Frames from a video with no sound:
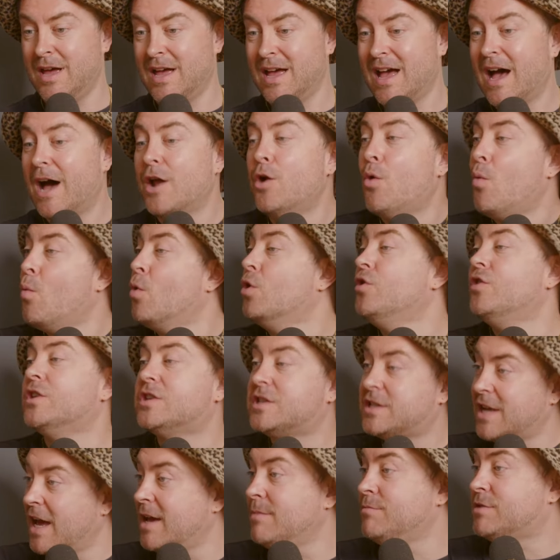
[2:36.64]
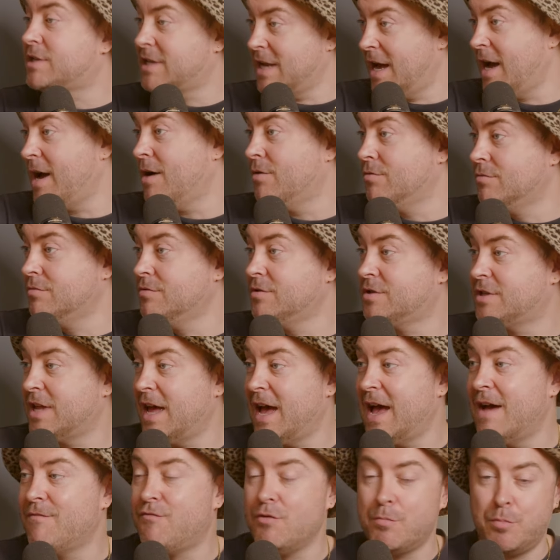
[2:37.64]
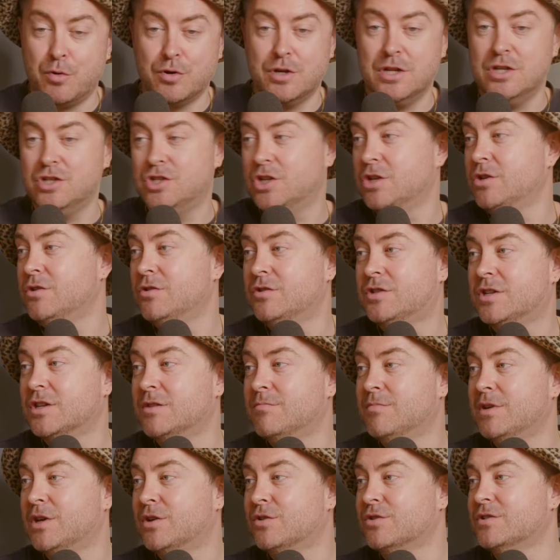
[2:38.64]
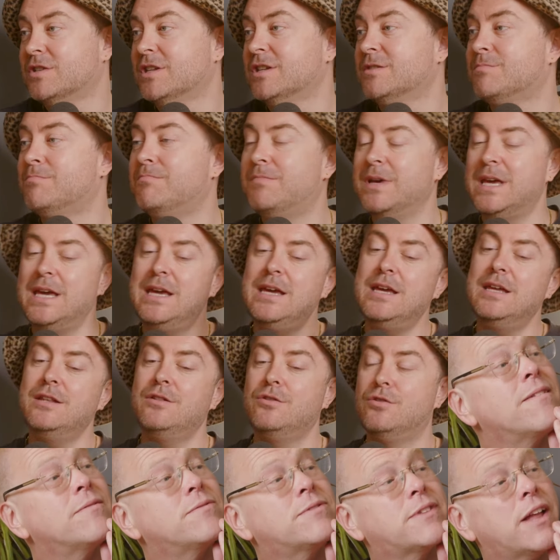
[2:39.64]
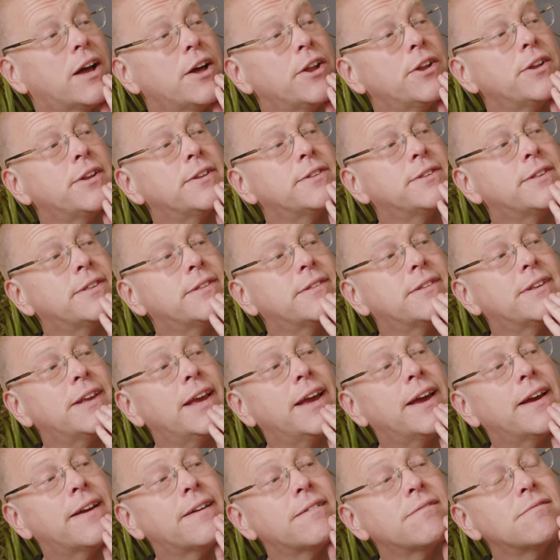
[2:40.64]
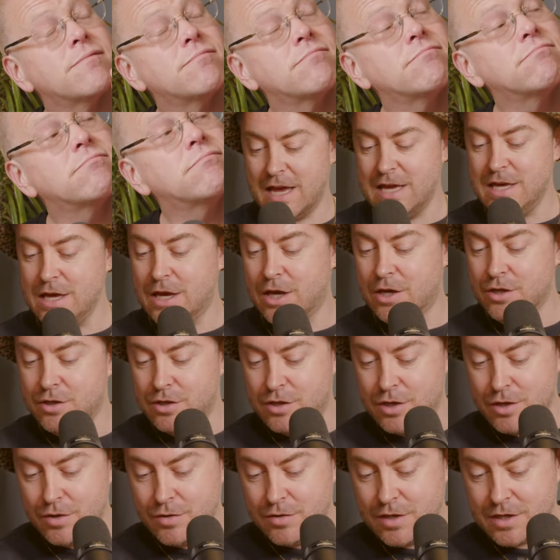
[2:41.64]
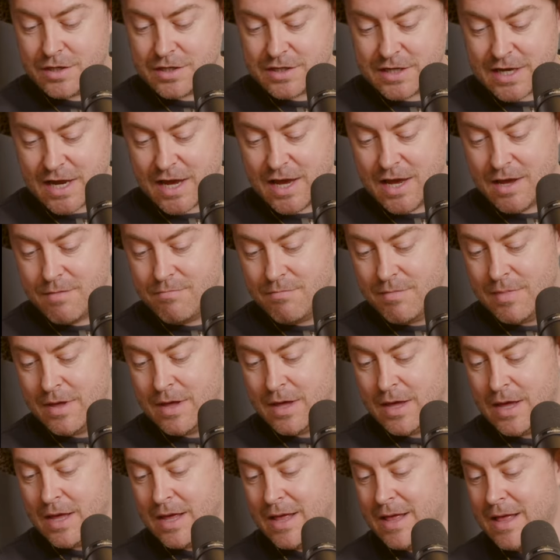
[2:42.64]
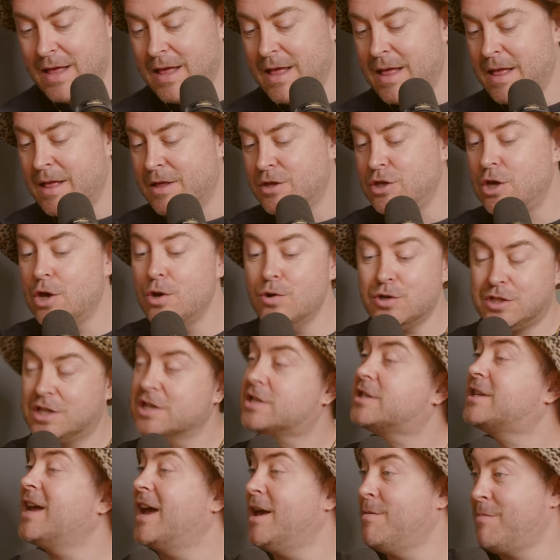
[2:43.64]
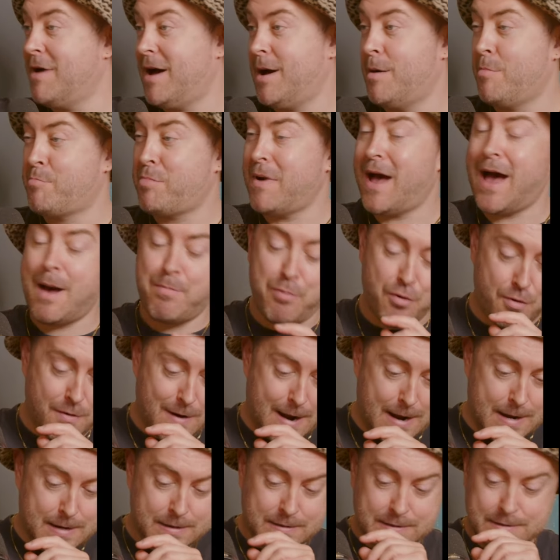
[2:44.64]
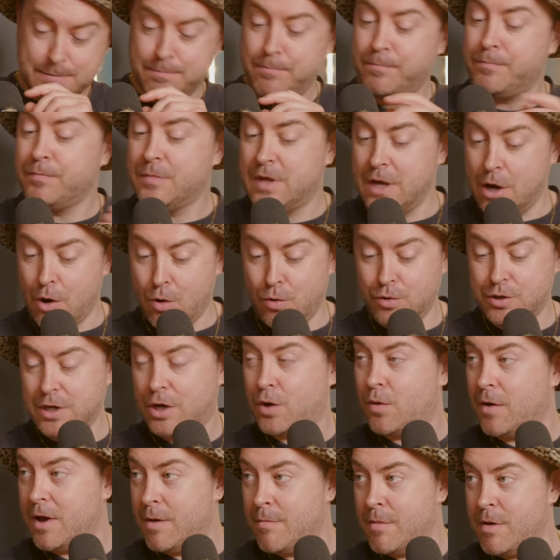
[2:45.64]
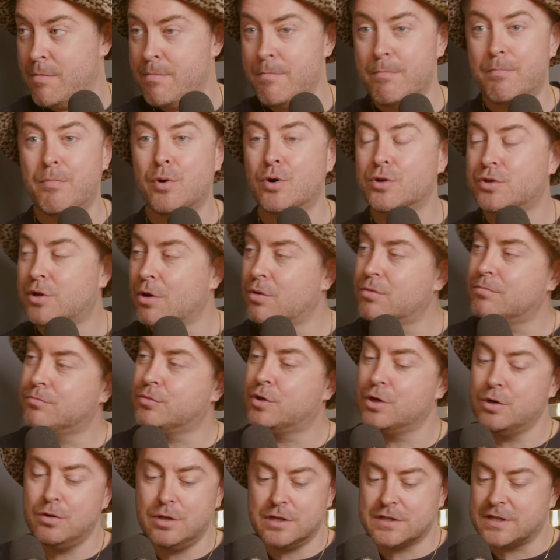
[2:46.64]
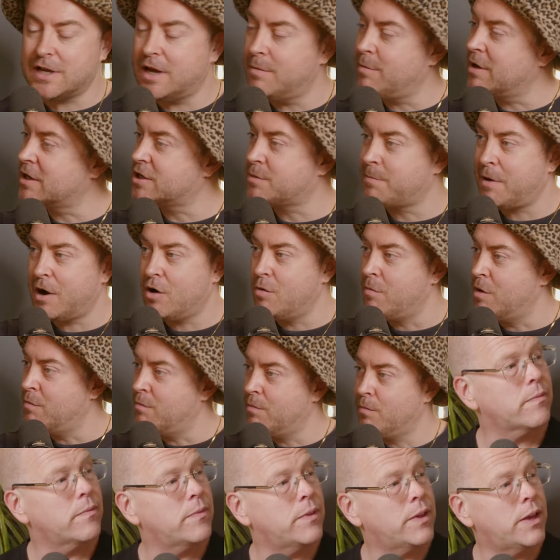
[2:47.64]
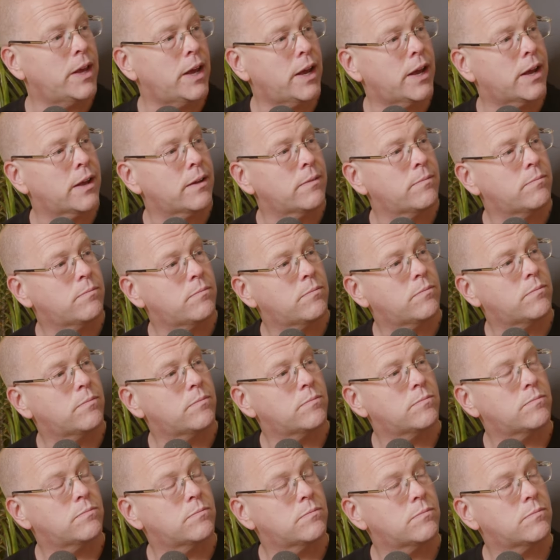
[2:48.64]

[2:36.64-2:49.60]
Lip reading: I don't want the same sounds that everybody's using because it's being done. As I say, you can do the same, use the same apparatus, the old equipment, but don't do the same experiment. We don't need to be using the